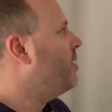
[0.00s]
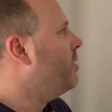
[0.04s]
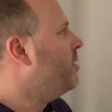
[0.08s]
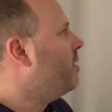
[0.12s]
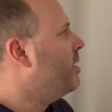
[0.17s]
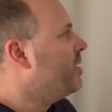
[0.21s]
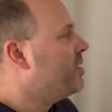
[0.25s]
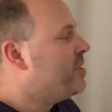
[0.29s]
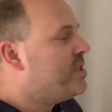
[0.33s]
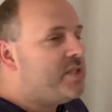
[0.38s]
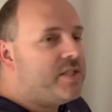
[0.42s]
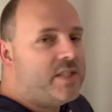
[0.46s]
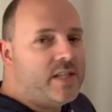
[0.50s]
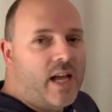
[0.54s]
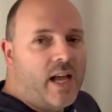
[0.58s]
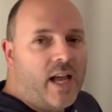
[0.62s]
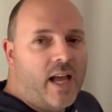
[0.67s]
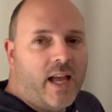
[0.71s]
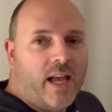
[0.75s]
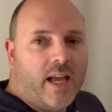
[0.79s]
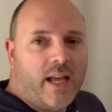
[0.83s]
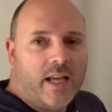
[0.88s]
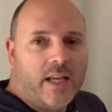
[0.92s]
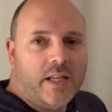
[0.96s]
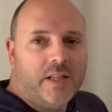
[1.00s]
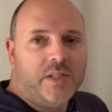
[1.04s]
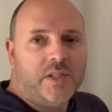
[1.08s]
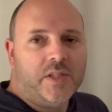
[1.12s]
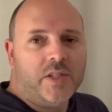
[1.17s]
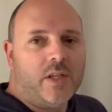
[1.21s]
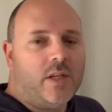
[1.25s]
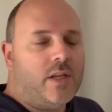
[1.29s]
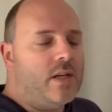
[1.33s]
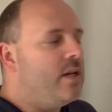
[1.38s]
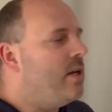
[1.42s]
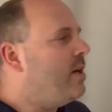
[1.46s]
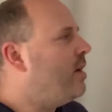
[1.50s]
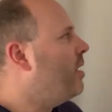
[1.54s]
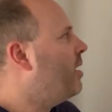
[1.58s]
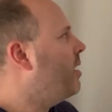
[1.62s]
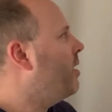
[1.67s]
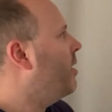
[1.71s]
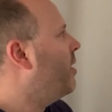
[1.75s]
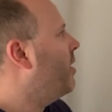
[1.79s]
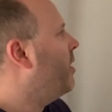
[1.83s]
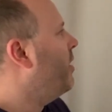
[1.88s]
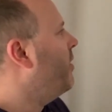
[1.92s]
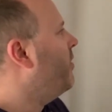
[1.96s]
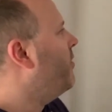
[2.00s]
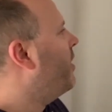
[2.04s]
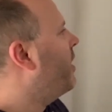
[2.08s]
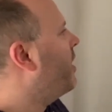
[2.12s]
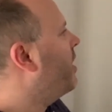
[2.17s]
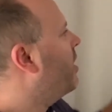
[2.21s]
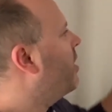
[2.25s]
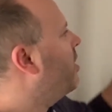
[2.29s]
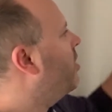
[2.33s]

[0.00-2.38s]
the sides, if I